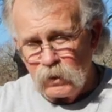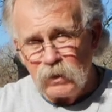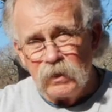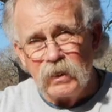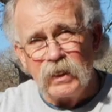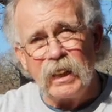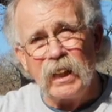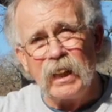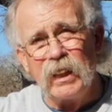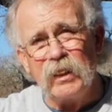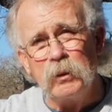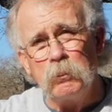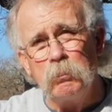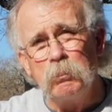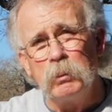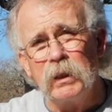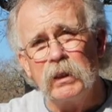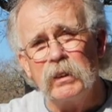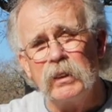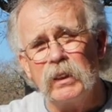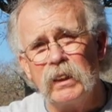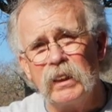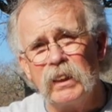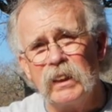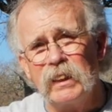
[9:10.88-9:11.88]
Yeah,
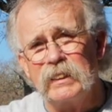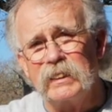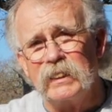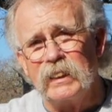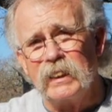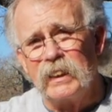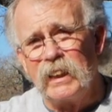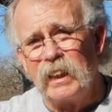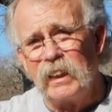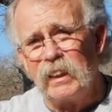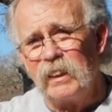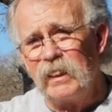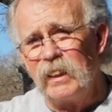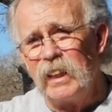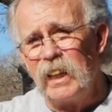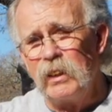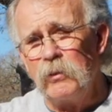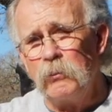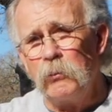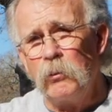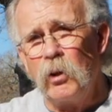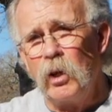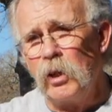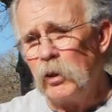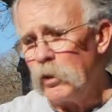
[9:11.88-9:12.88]
it's the
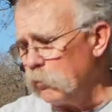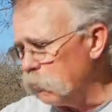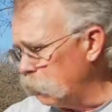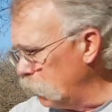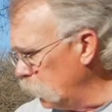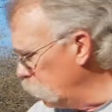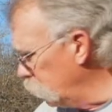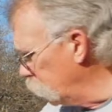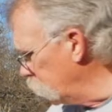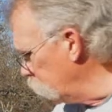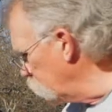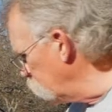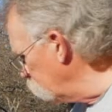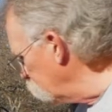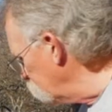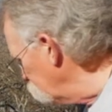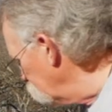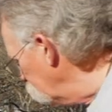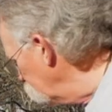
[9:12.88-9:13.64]
Catadine water filter